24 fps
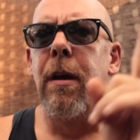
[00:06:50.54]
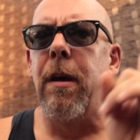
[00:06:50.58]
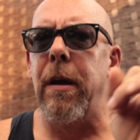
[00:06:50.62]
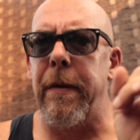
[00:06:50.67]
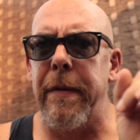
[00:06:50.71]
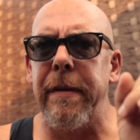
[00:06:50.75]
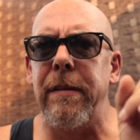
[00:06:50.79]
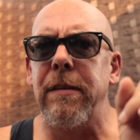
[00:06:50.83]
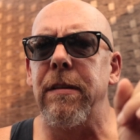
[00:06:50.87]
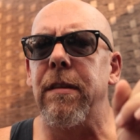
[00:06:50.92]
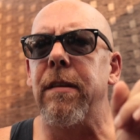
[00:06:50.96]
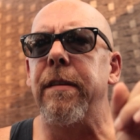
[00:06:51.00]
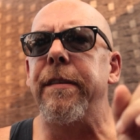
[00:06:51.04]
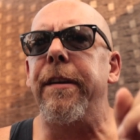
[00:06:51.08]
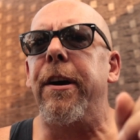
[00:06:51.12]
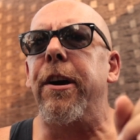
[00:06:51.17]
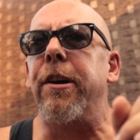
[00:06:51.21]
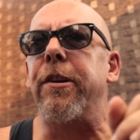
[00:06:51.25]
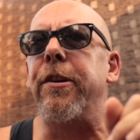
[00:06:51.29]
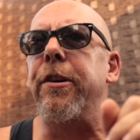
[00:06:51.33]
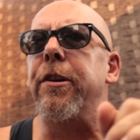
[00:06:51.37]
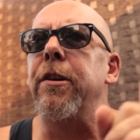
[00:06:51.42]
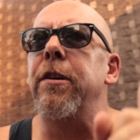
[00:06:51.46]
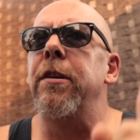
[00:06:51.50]
I went to the
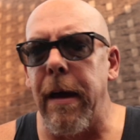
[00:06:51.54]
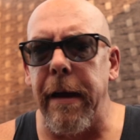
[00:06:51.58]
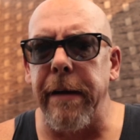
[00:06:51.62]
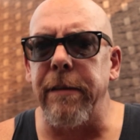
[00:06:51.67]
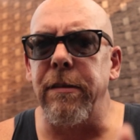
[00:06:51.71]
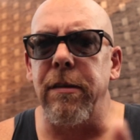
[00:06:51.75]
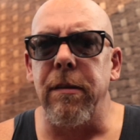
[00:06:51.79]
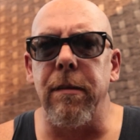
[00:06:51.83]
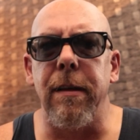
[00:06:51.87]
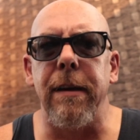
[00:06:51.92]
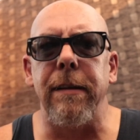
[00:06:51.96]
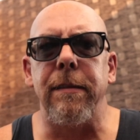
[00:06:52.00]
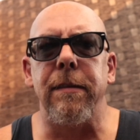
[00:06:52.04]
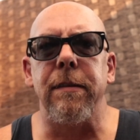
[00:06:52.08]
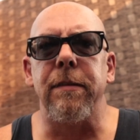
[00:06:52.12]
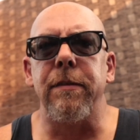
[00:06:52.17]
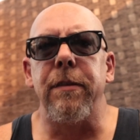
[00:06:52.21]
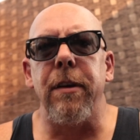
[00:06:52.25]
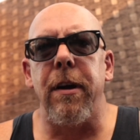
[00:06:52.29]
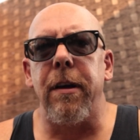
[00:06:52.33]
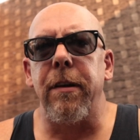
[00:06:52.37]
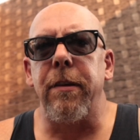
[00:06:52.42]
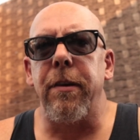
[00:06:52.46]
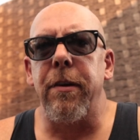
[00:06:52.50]
doctor. I actually like this
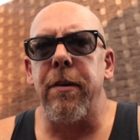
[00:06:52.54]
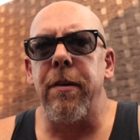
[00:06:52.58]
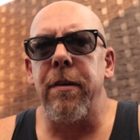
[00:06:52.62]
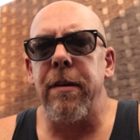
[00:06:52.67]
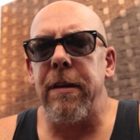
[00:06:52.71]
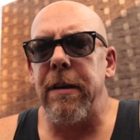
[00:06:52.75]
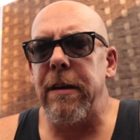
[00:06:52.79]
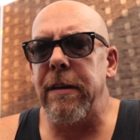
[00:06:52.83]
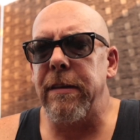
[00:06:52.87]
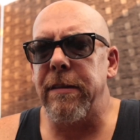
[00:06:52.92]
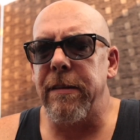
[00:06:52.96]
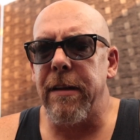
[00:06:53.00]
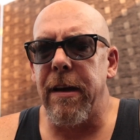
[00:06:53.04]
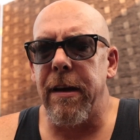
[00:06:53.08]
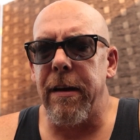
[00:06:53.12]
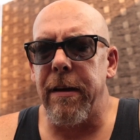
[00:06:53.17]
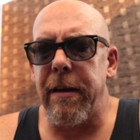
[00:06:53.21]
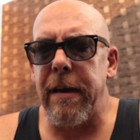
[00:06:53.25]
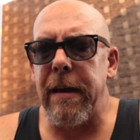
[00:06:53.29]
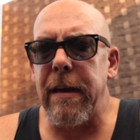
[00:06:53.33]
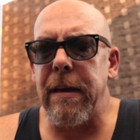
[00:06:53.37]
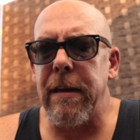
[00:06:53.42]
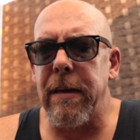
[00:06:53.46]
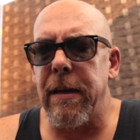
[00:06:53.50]
doctor. He's not
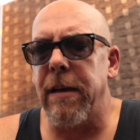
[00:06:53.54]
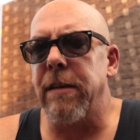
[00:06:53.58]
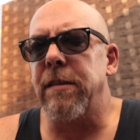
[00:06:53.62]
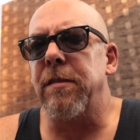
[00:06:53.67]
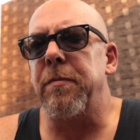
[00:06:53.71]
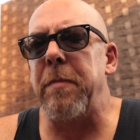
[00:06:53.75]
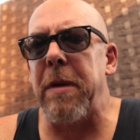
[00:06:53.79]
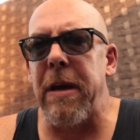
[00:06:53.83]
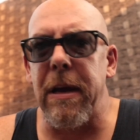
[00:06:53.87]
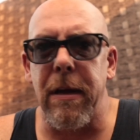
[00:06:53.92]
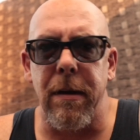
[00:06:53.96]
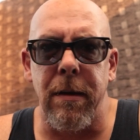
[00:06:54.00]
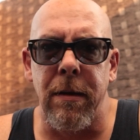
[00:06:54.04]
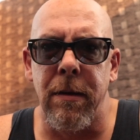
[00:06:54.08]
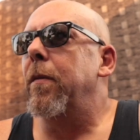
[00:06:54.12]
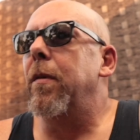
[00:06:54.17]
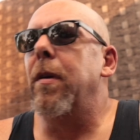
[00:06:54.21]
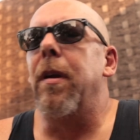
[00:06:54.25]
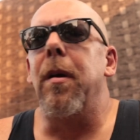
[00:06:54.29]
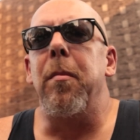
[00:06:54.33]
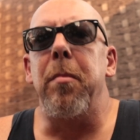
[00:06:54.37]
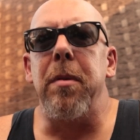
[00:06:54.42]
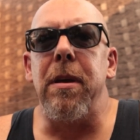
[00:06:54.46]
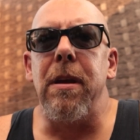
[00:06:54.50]
a yes man.
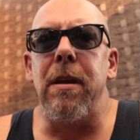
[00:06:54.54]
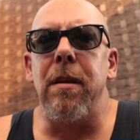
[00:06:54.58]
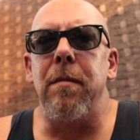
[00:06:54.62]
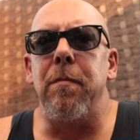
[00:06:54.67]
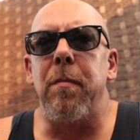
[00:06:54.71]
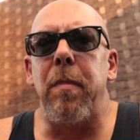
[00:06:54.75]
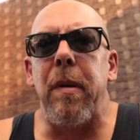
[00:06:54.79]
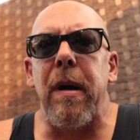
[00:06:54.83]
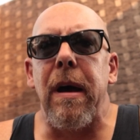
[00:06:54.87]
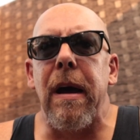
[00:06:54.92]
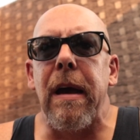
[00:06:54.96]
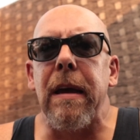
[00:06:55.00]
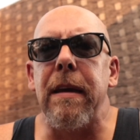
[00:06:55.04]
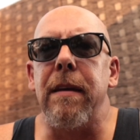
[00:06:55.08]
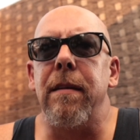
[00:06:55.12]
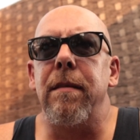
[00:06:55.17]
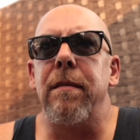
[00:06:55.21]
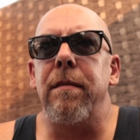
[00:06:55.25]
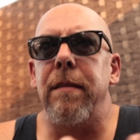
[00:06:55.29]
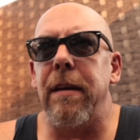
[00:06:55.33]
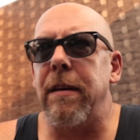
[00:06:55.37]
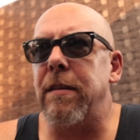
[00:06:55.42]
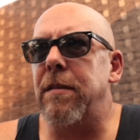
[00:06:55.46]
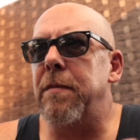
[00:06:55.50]
What I mean by
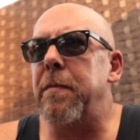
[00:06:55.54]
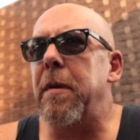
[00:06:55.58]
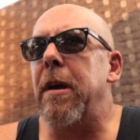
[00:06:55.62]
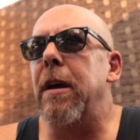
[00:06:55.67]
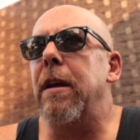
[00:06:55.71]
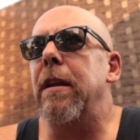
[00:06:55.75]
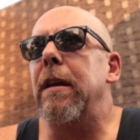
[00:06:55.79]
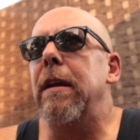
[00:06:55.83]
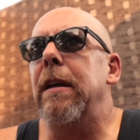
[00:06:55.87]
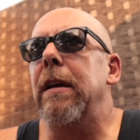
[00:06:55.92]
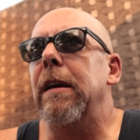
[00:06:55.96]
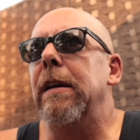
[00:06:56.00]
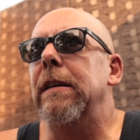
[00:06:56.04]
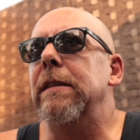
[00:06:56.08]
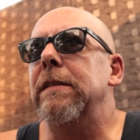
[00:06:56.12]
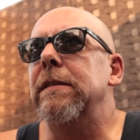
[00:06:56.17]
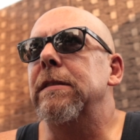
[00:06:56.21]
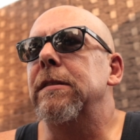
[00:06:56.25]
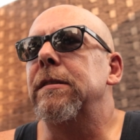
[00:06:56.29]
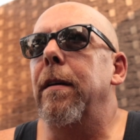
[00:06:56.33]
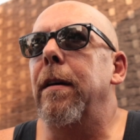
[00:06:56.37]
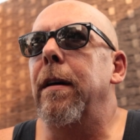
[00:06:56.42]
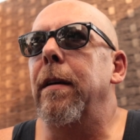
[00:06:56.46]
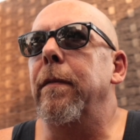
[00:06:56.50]
yes man
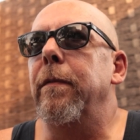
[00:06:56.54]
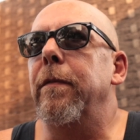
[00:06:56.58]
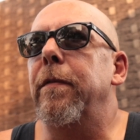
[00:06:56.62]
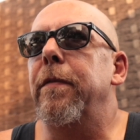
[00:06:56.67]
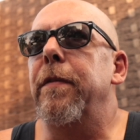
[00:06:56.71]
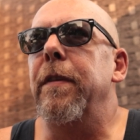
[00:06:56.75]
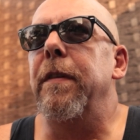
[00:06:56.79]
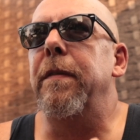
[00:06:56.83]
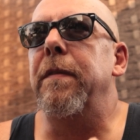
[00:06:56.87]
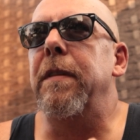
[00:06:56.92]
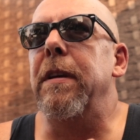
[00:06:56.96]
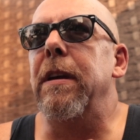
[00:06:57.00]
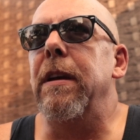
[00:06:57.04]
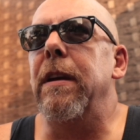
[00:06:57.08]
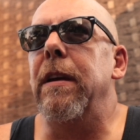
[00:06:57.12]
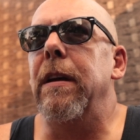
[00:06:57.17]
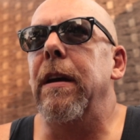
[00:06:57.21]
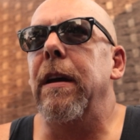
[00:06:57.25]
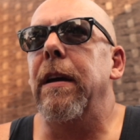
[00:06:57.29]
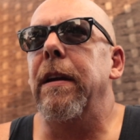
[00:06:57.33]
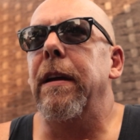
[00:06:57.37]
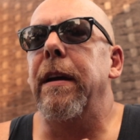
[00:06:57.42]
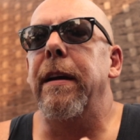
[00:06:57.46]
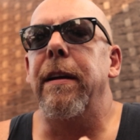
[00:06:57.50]
is I'm 50
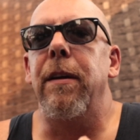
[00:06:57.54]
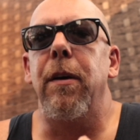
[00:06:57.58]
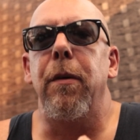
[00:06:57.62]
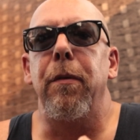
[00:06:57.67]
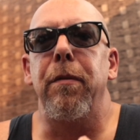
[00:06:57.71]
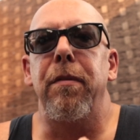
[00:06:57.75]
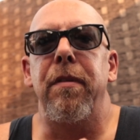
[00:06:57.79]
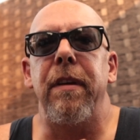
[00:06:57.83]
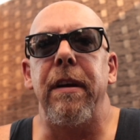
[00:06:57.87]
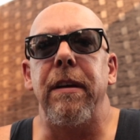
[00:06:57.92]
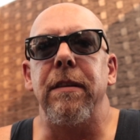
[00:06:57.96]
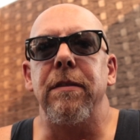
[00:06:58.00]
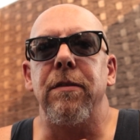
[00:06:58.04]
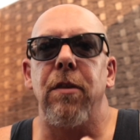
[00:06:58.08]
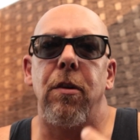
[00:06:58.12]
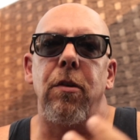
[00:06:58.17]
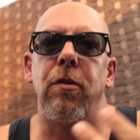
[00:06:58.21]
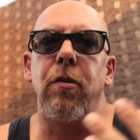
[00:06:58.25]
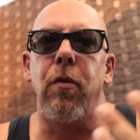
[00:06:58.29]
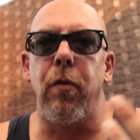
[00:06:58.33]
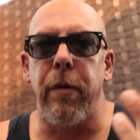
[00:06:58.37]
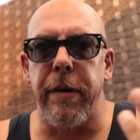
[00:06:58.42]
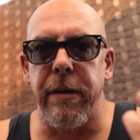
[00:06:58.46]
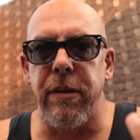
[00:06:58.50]
and I know things are
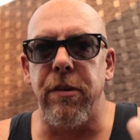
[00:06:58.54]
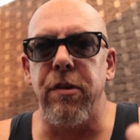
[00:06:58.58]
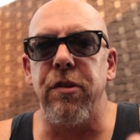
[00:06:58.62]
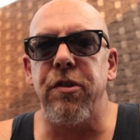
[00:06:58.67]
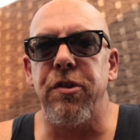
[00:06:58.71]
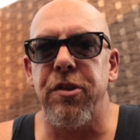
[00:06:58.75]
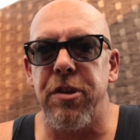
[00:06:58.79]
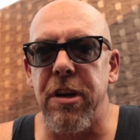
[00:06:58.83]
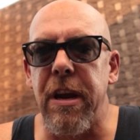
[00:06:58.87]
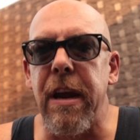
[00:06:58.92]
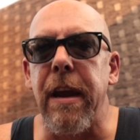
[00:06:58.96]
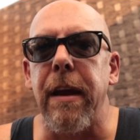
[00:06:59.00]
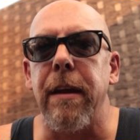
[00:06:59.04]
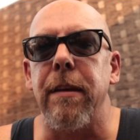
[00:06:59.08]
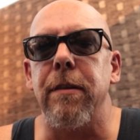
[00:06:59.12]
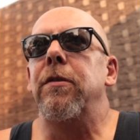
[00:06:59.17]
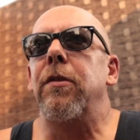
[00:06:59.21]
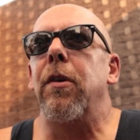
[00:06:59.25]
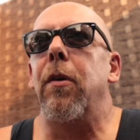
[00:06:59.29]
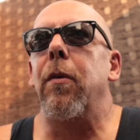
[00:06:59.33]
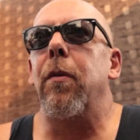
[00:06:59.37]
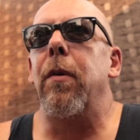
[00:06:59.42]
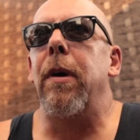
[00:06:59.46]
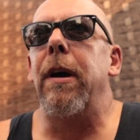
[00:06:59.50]
going to change.
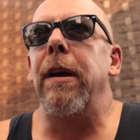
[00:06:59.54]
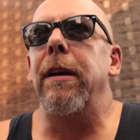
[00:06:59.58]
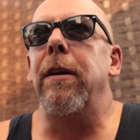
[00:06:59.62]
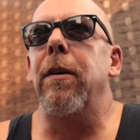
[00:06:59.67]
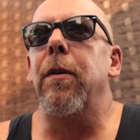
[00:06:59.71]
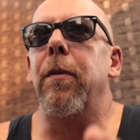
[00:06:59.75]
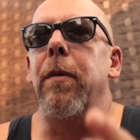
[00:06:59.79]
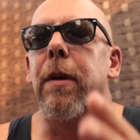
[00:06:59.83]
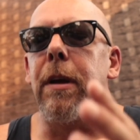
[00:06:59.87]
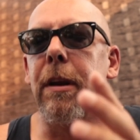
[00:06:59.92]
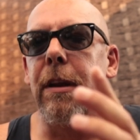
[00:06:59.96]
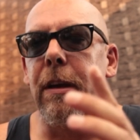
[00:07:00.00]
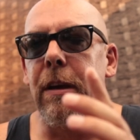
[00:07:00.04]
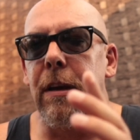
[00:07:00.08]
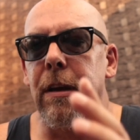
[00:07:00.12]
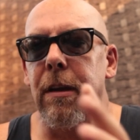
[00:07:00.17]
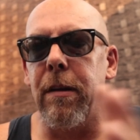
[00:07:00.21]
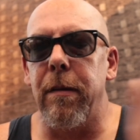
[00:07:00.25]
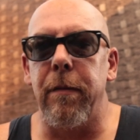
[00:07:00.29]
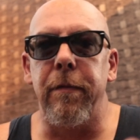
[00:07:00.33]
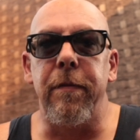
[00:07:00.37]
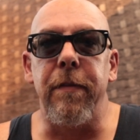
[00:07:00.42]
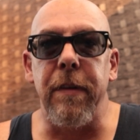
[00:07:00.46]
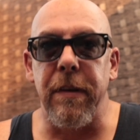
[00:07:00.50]
So I go in and
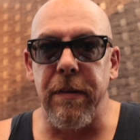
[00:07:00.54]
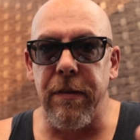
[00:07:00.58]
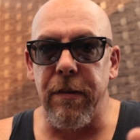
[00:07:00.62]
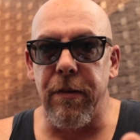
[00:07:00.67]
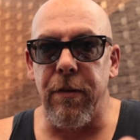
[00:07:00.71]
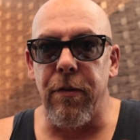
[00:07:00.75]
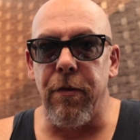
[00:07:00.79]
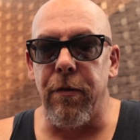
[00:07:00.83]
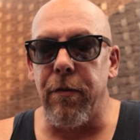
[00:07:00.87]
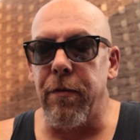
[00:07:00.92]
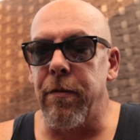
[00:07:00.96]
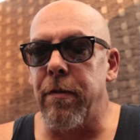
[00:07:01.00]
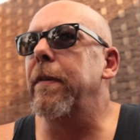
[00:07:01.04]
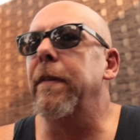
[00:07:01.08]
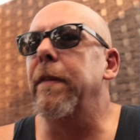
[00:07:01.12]
get a physical.